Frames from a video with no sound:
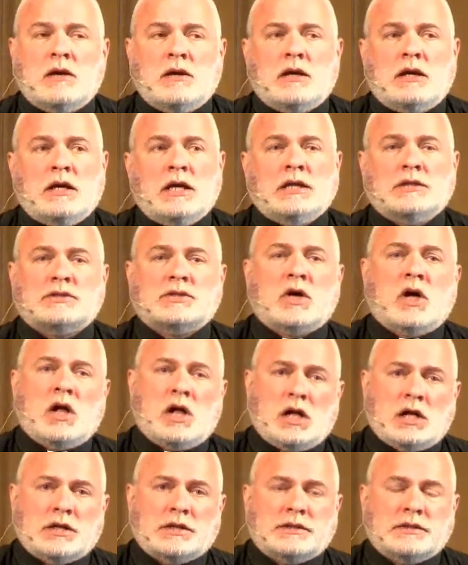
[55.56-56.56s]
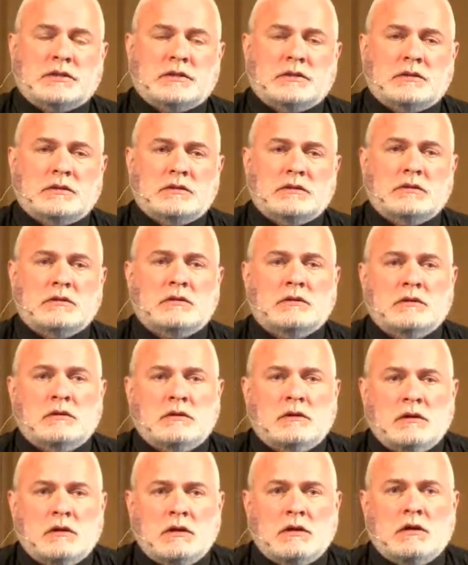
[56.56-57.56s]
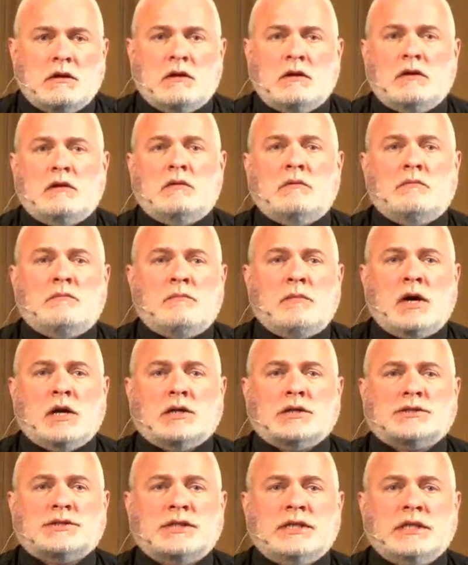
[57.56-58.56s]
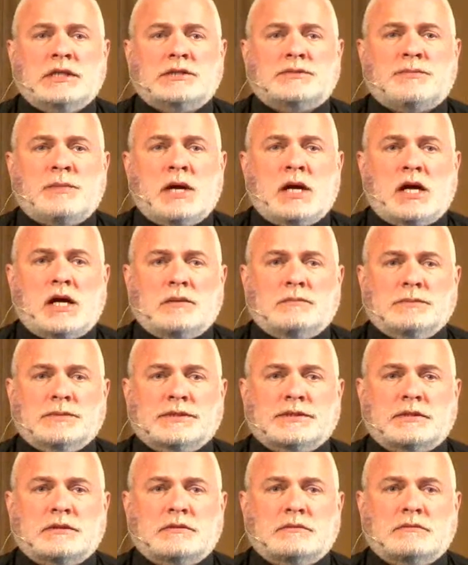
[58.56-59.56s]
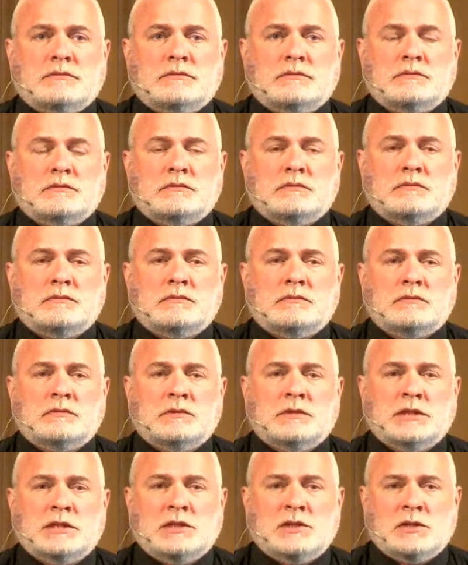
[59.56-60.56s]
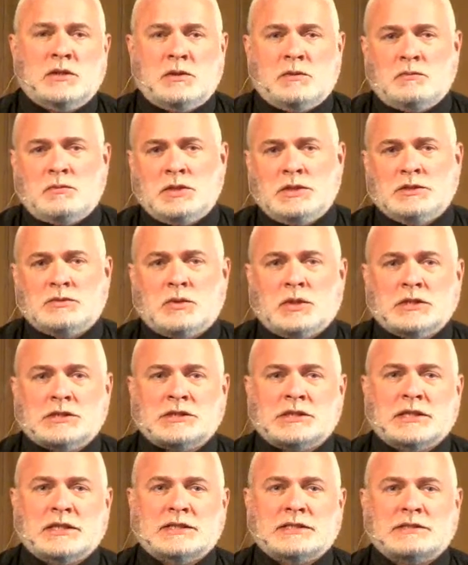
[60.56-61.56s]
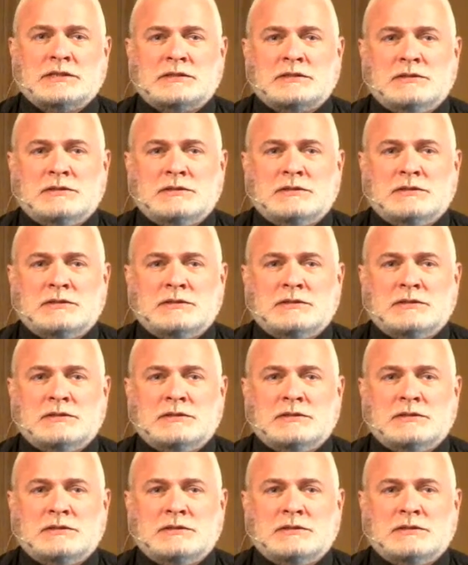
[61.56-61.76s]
It's called Mars Needs Moms. Please watch this.